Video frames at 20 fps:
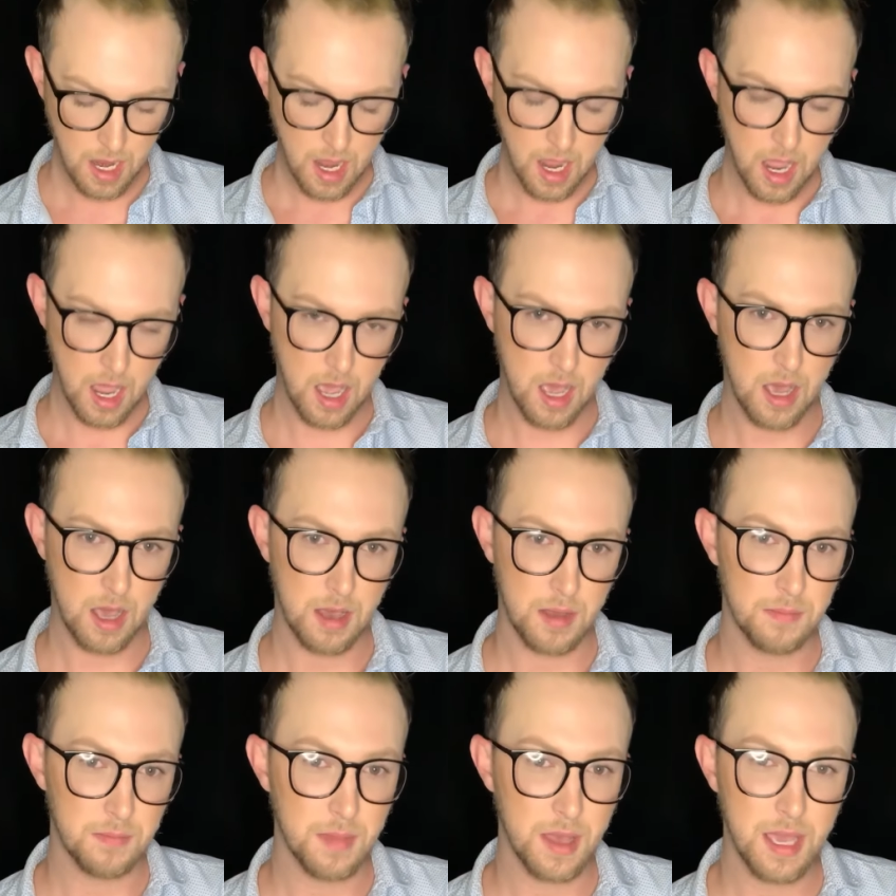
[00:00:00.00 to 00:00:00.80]

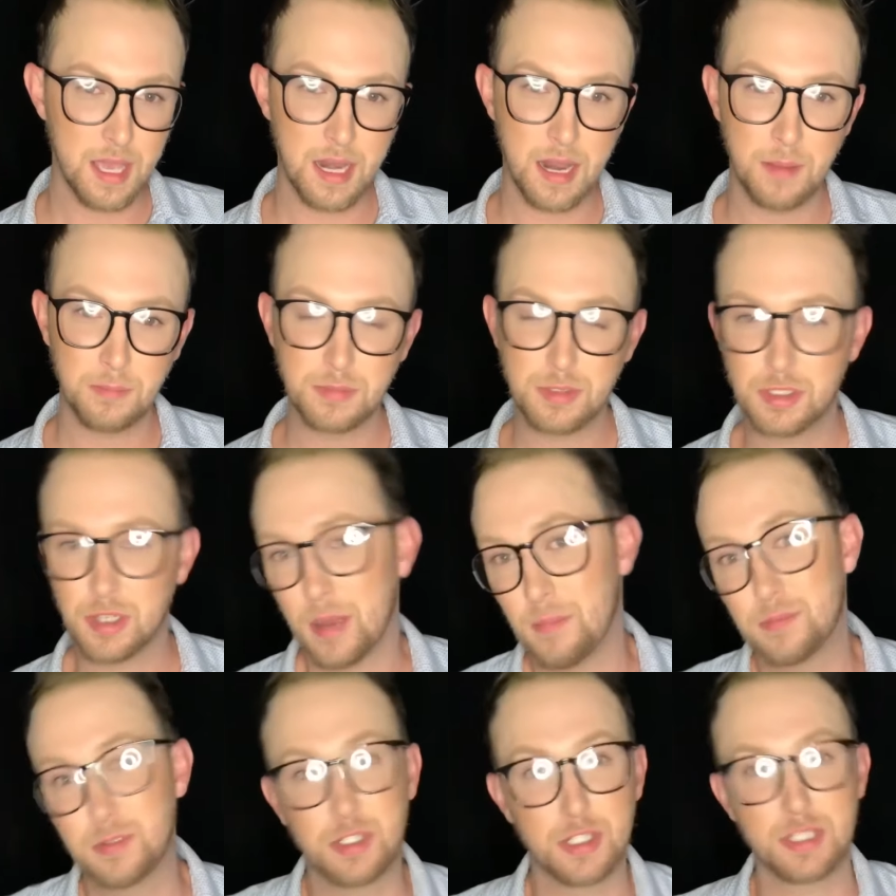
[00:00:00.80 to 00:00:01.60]
And
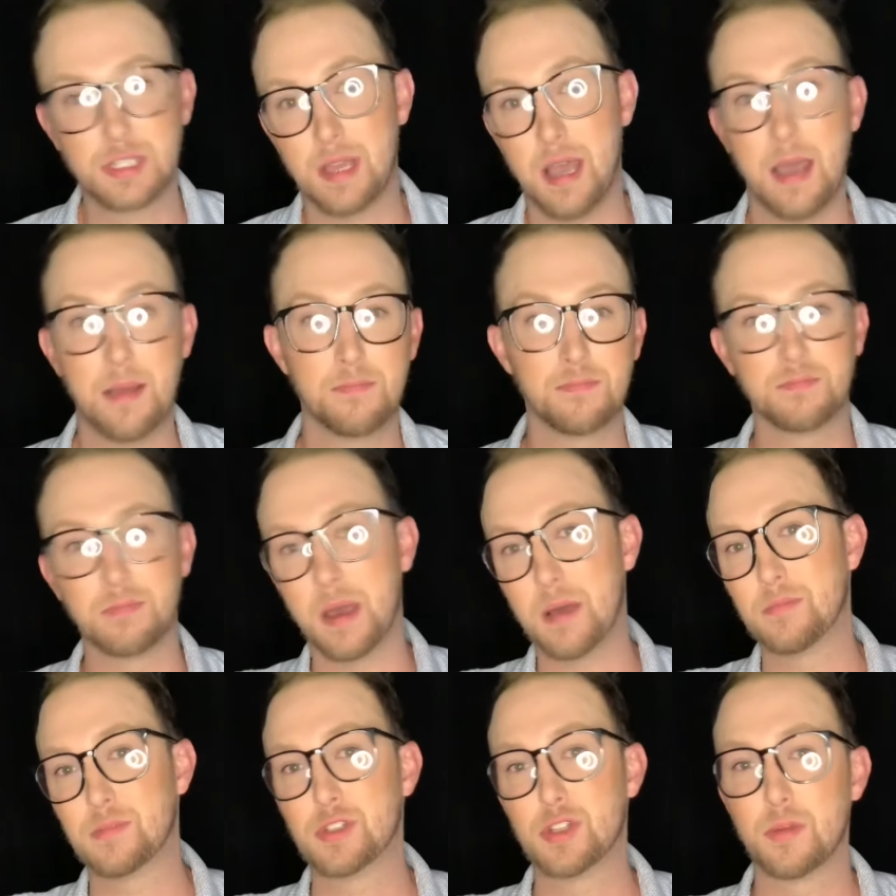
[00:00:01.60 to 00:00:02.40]

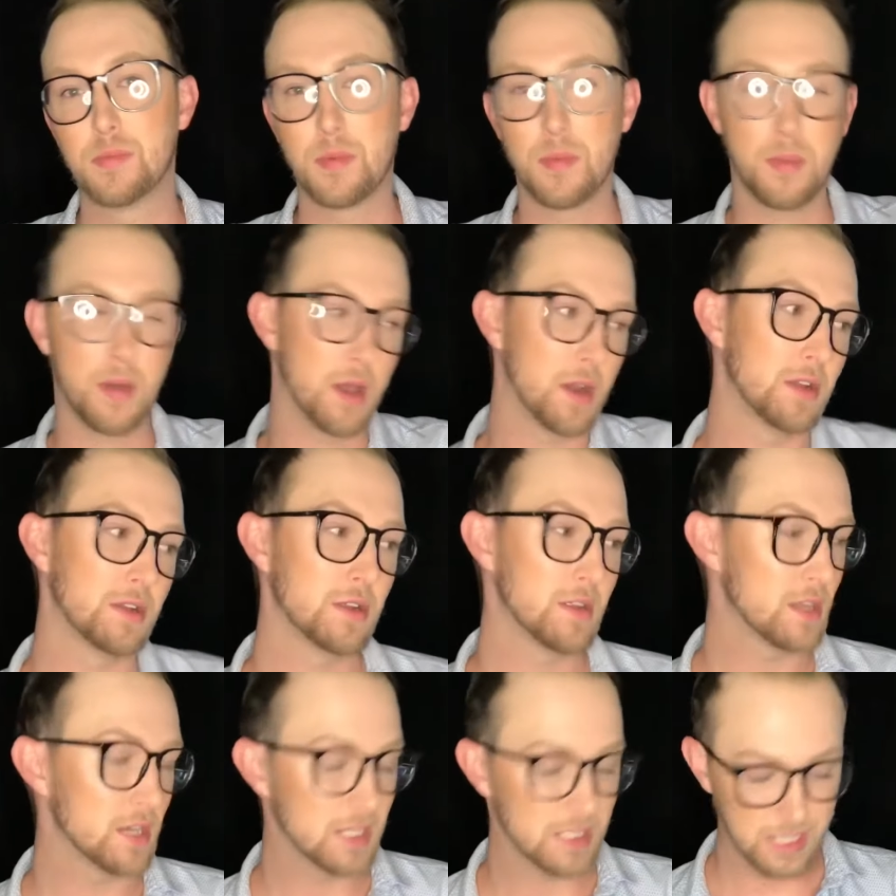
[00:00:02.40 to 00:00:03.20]
I'm super bought into
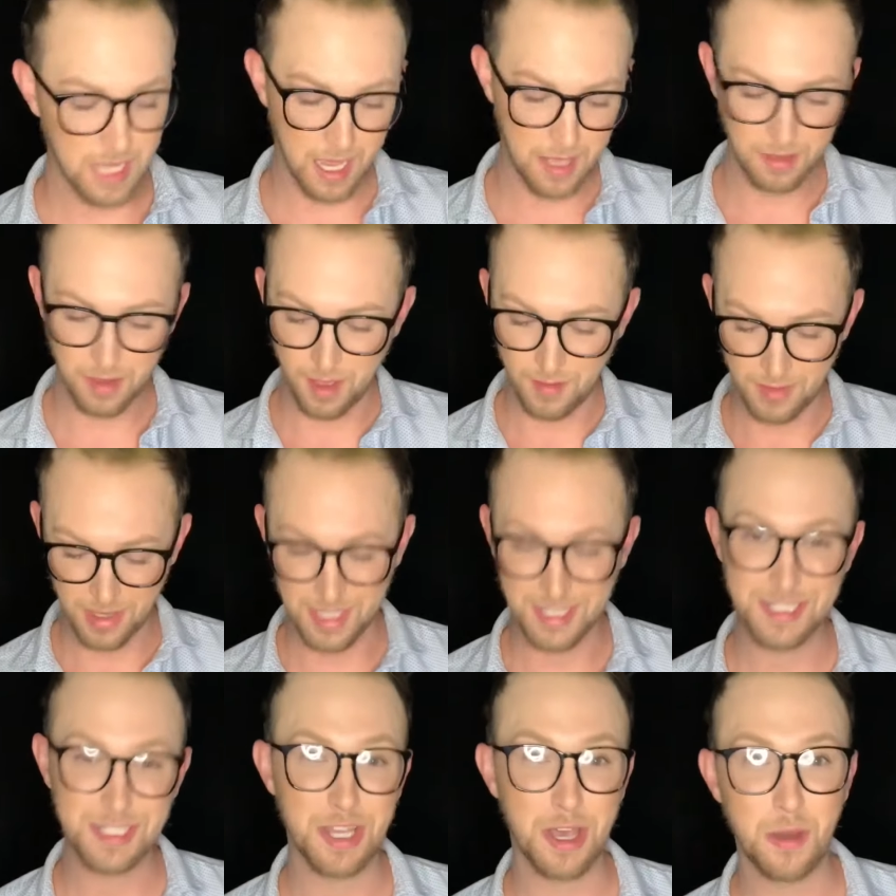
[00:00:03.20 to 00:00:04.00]
this. I love it.
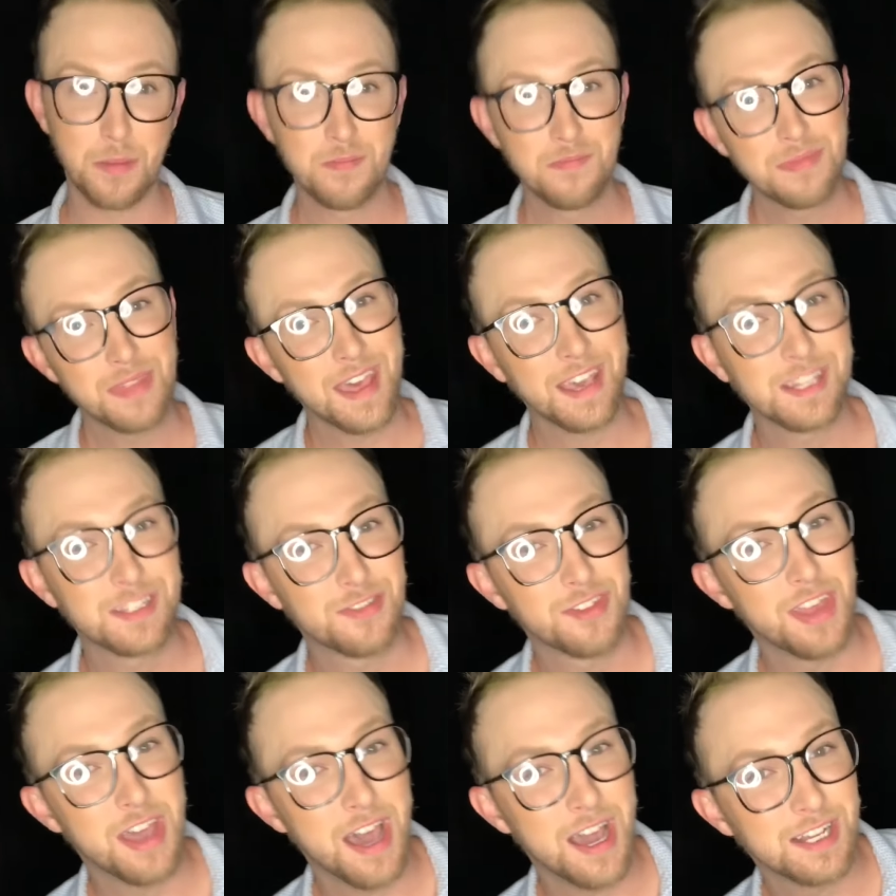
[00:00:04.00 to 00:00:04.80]
So thanks for
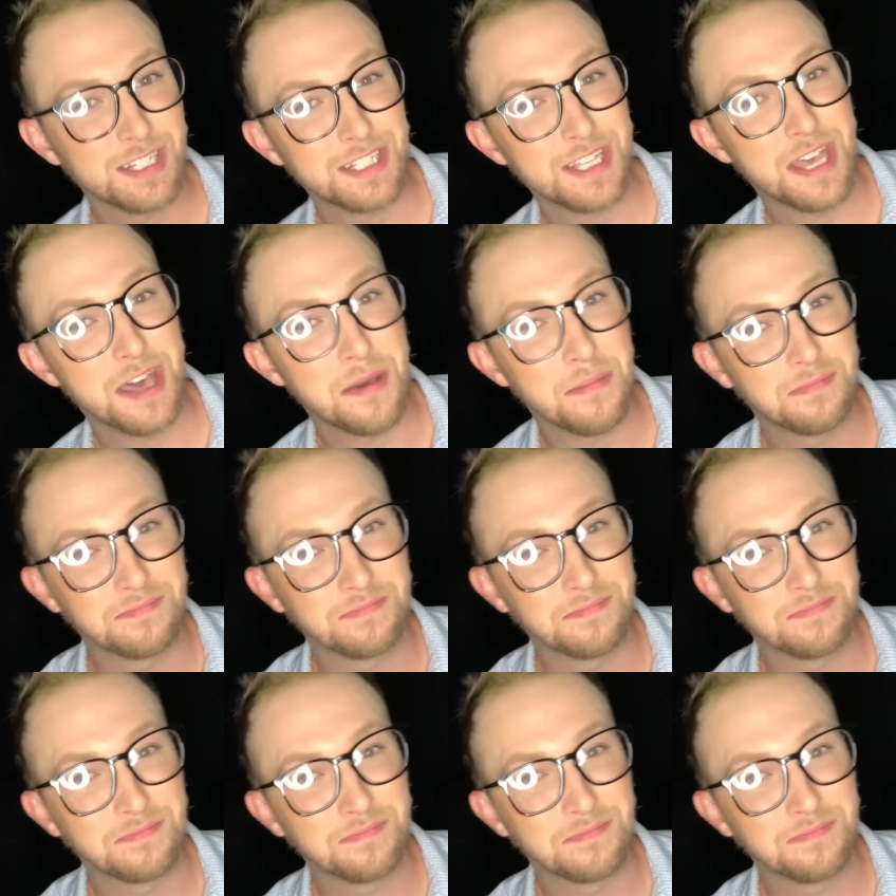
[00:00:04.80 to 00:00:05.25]
the hot tip.